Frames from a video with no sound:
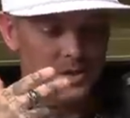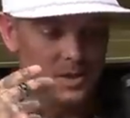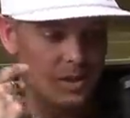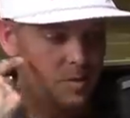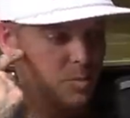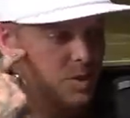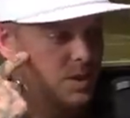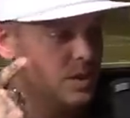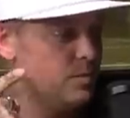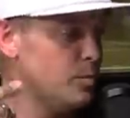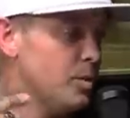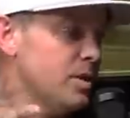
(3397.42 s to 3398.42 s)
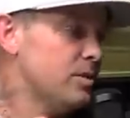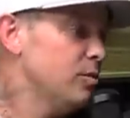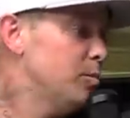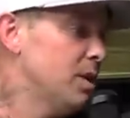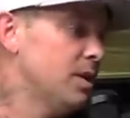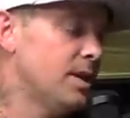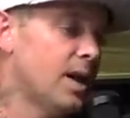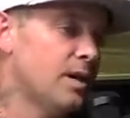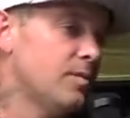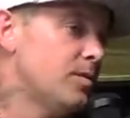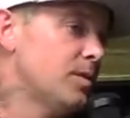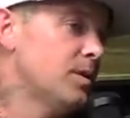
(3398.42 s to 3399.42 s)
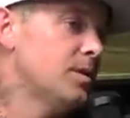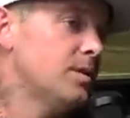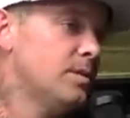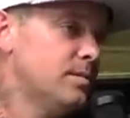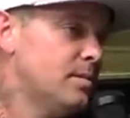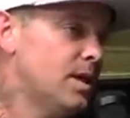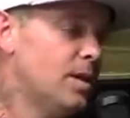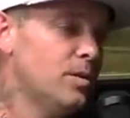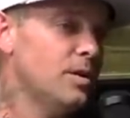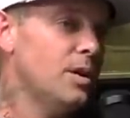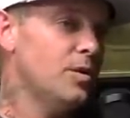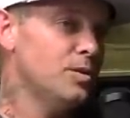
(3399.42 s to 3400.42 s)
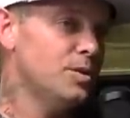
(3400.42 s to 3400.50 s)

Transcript: in a completely different place. You've been a dad for, how, how old's your